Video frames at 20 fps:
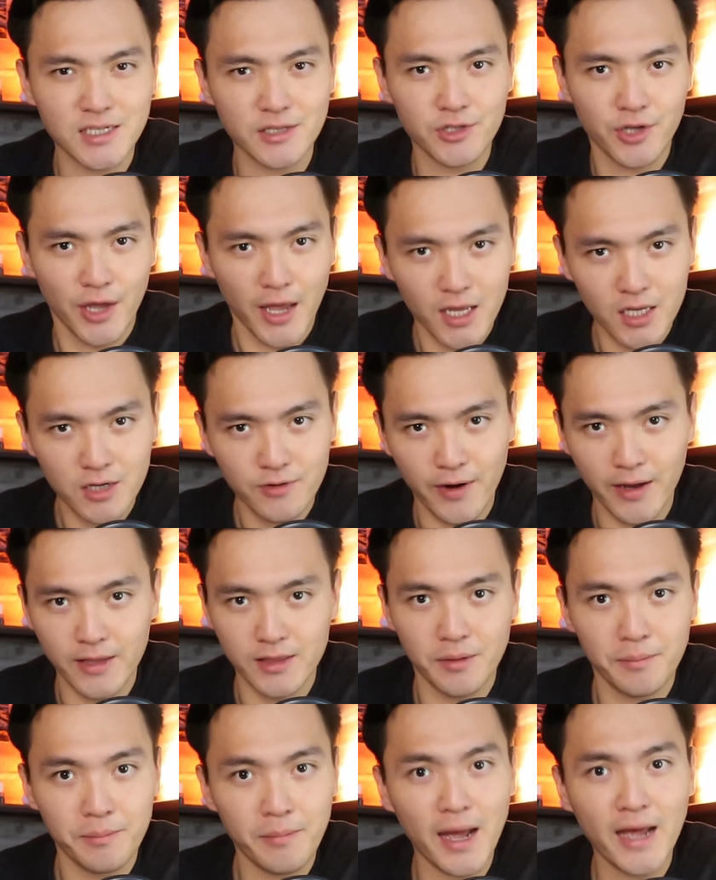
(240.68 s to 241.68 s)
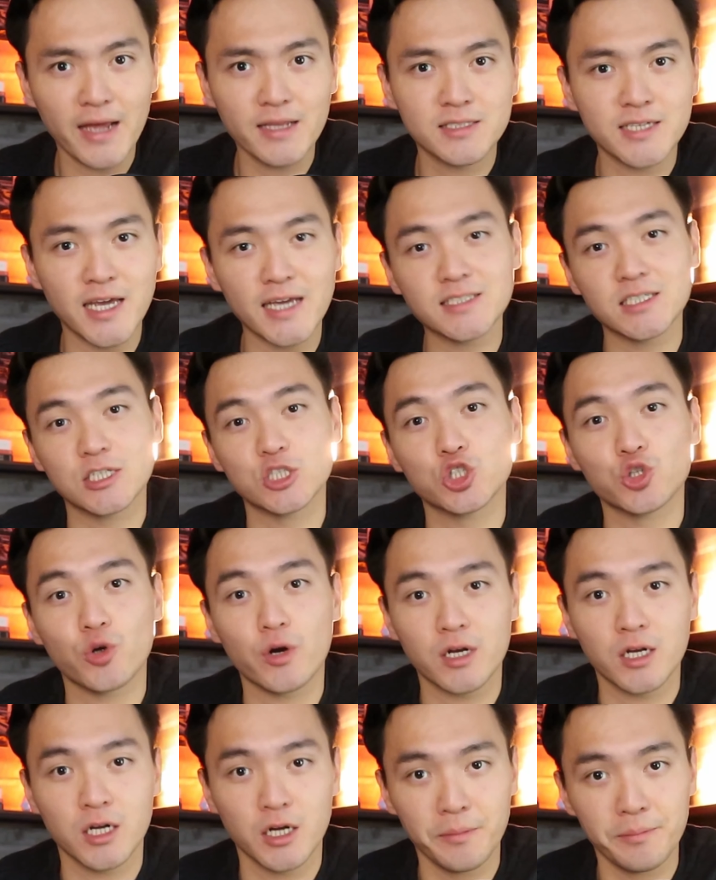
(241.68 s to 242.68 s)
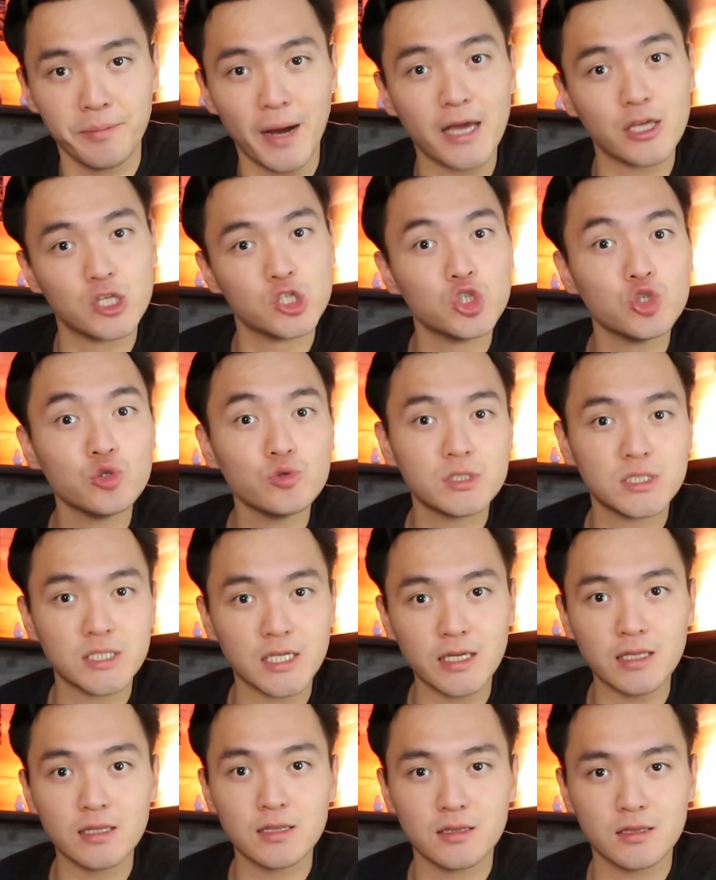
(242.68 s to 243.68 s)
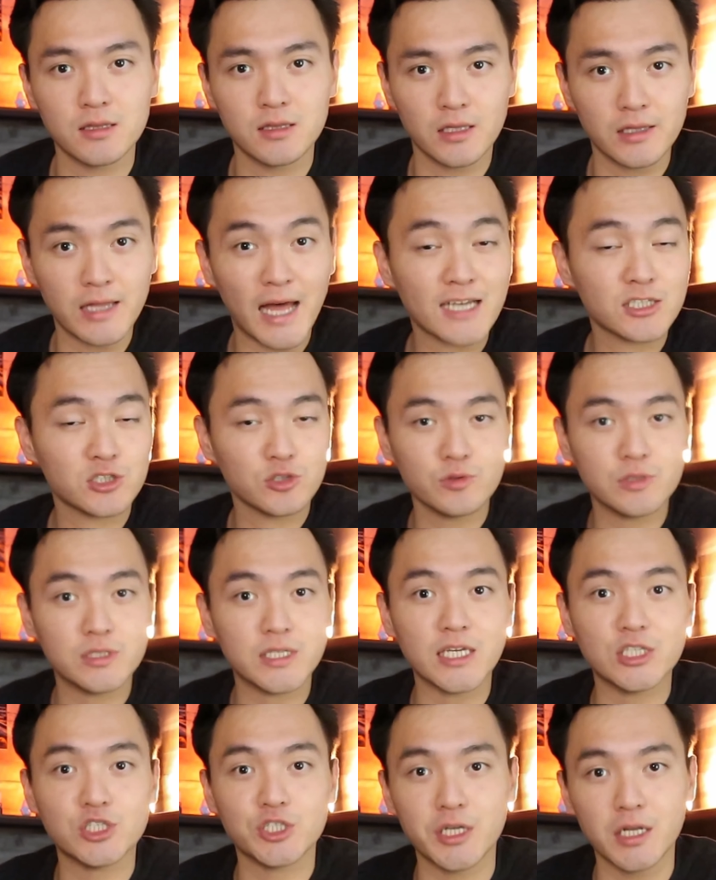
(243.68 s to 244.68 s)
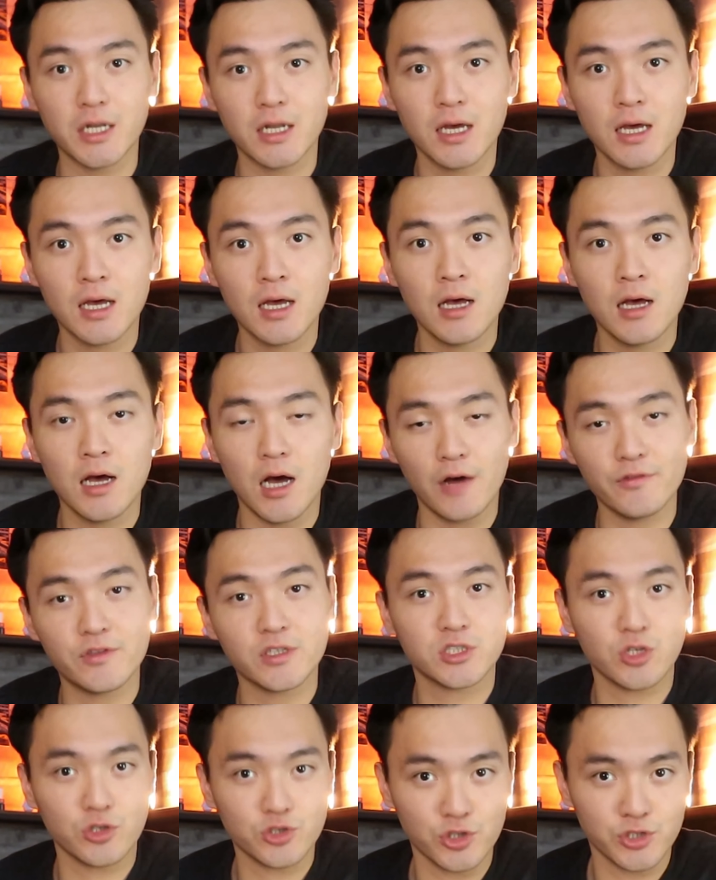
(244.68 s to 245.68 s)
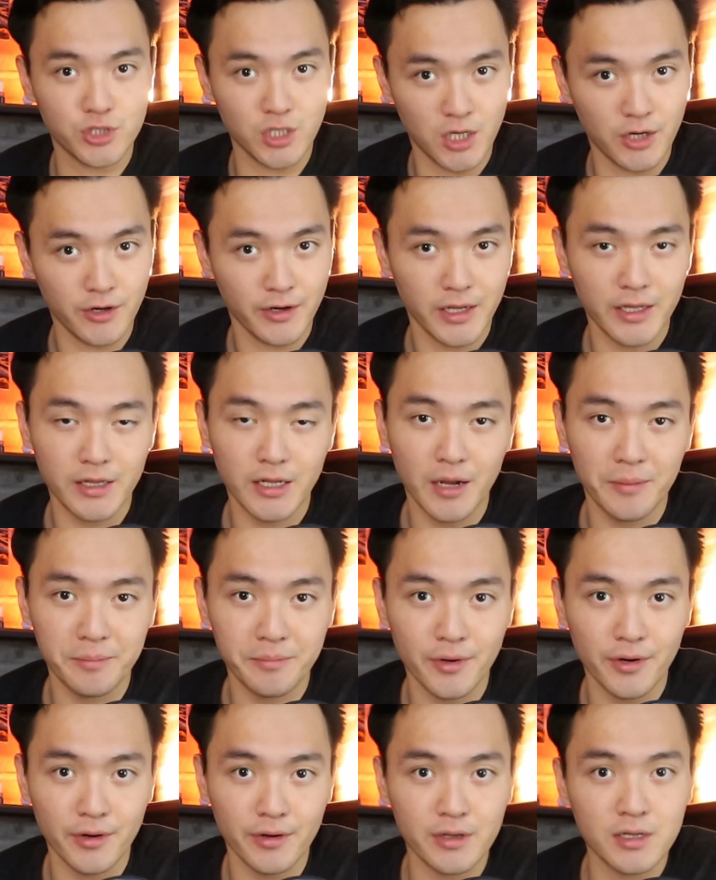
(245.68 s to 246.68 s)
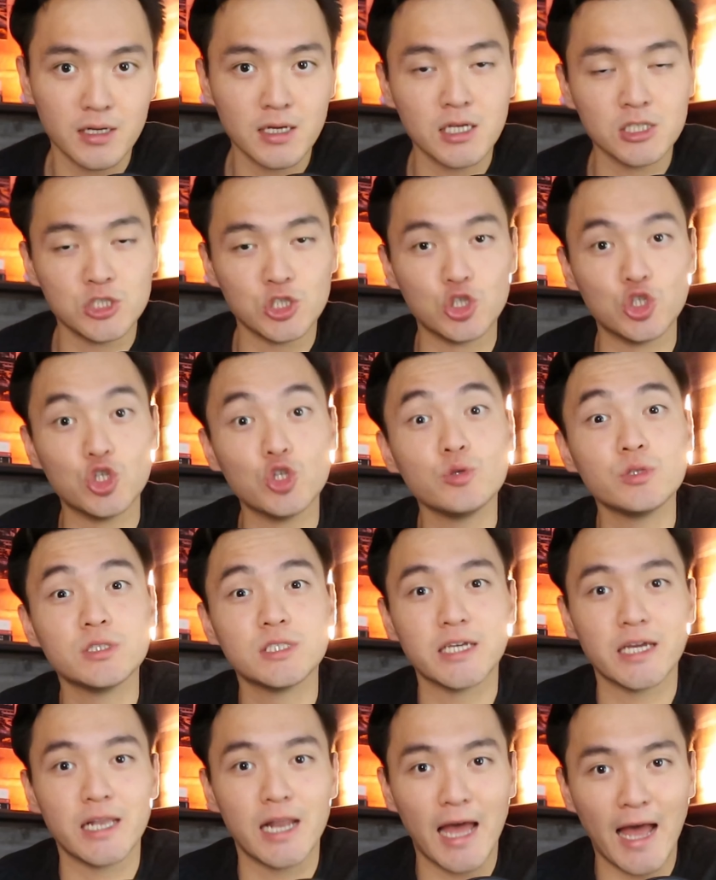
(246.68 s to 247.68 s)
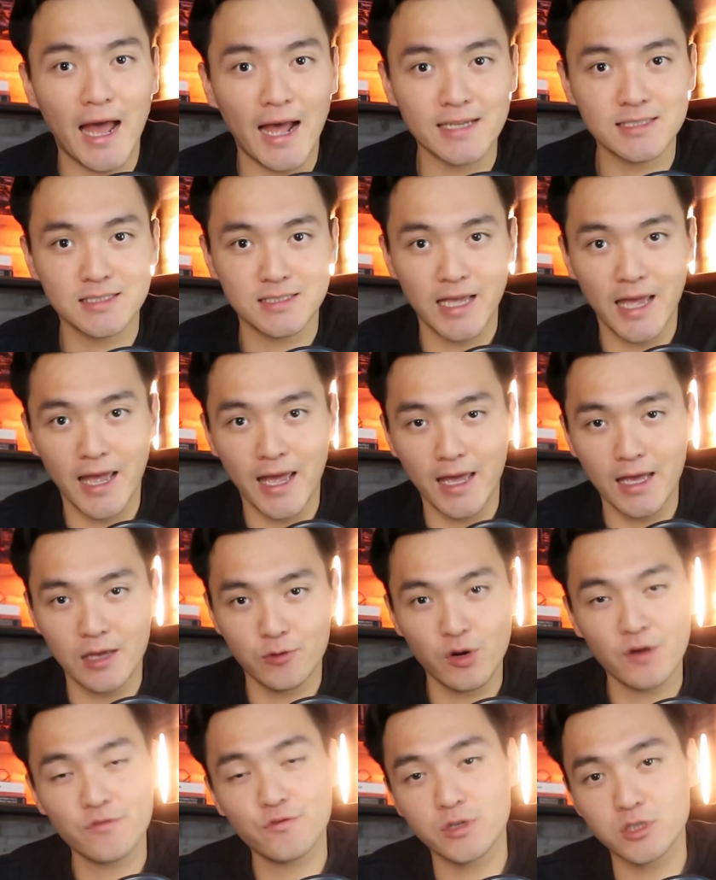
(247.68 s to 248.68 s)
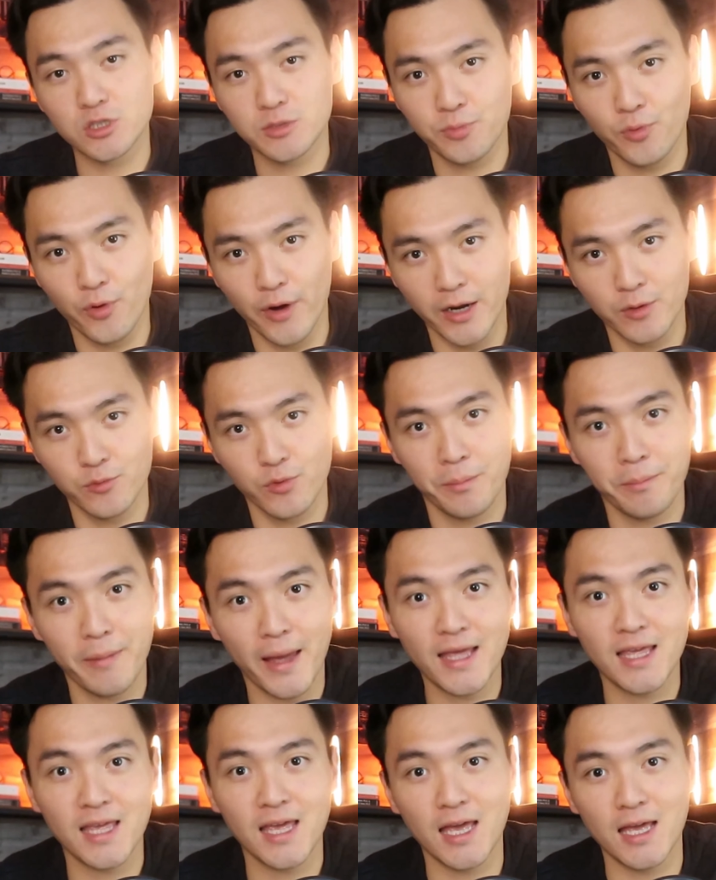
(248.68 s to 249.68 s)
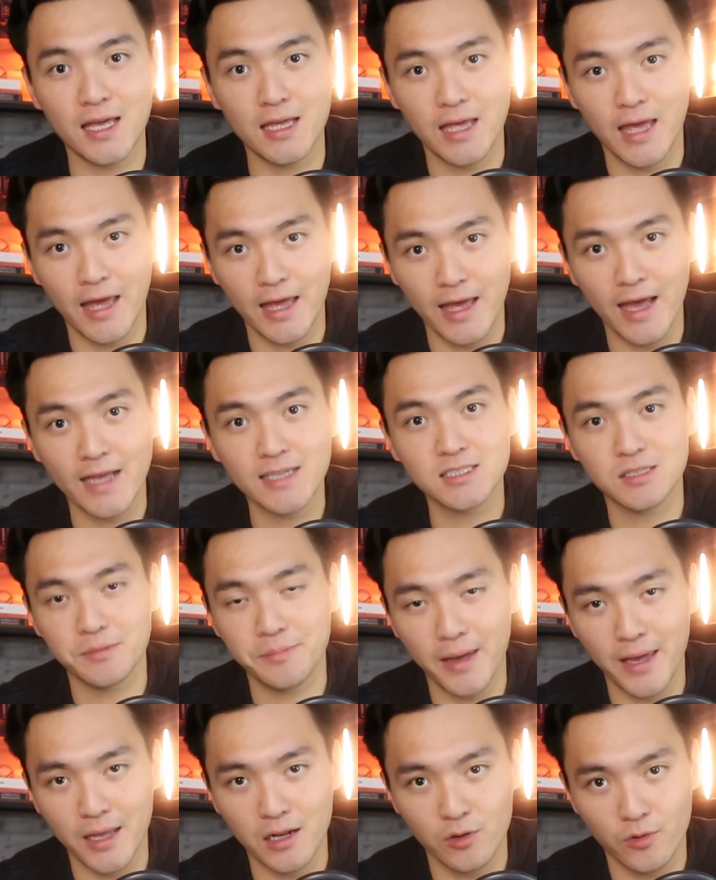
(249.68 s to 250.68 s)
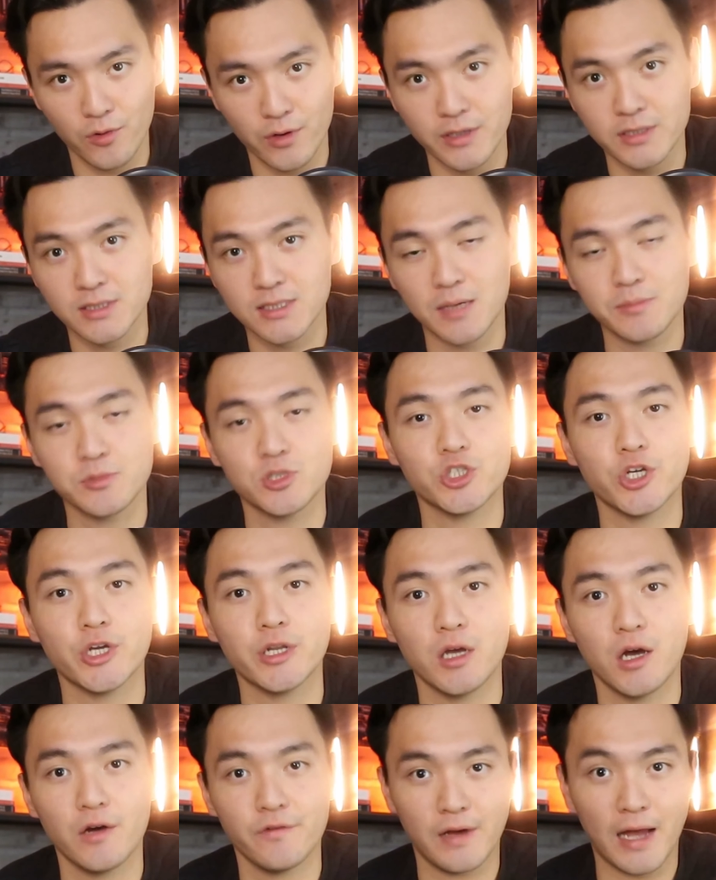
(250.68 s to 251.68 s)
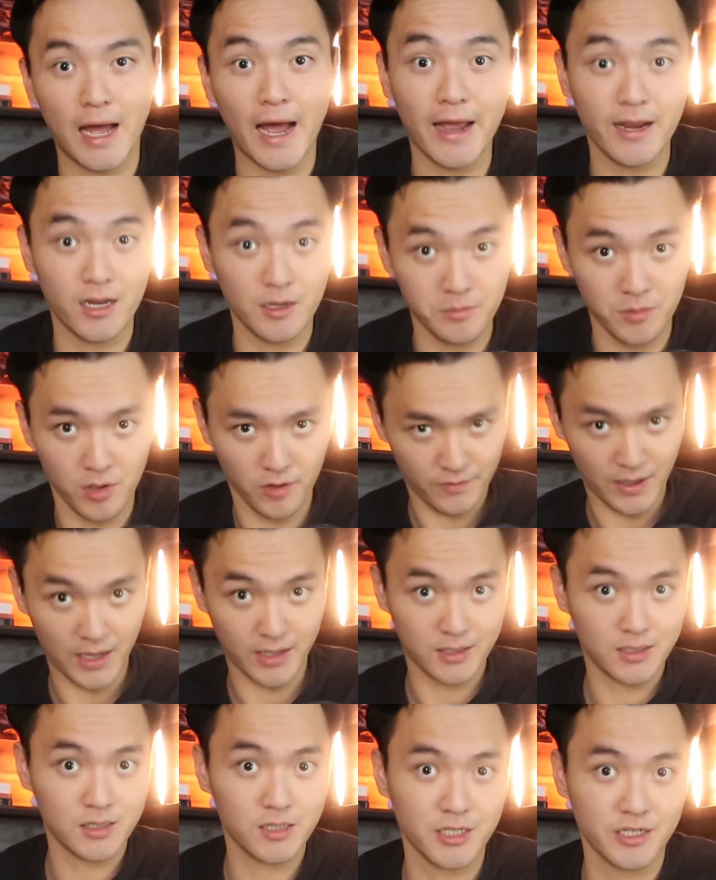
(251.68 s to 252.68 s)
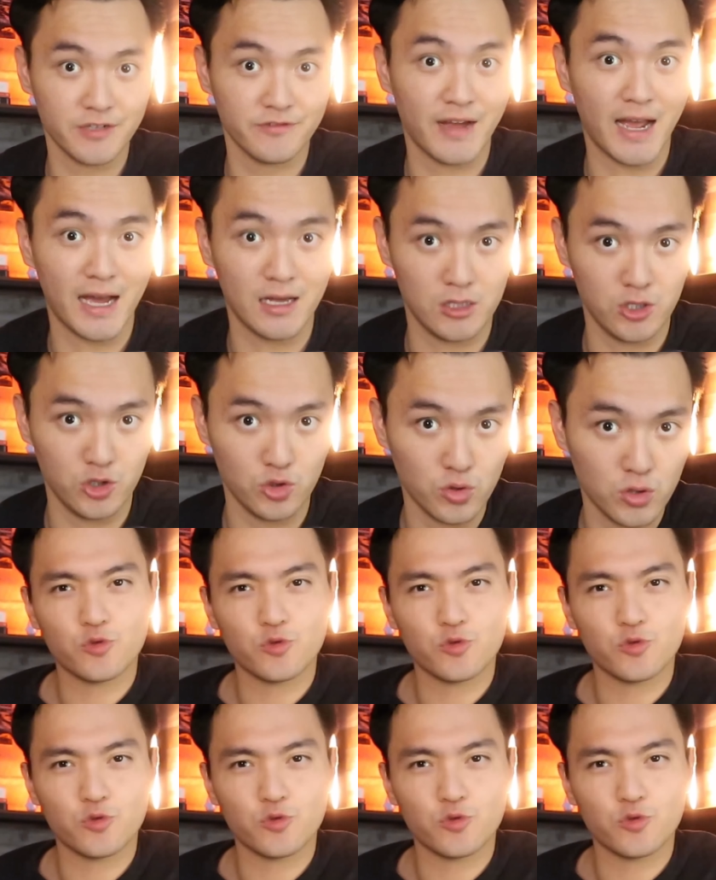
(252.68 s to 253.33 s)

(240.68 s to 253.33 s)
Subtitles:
under anchoring, the mind takes a shortcut by using the last 2 digits of the social security number to use it as a reference point when making an estimate or assumption of an item of unclear value.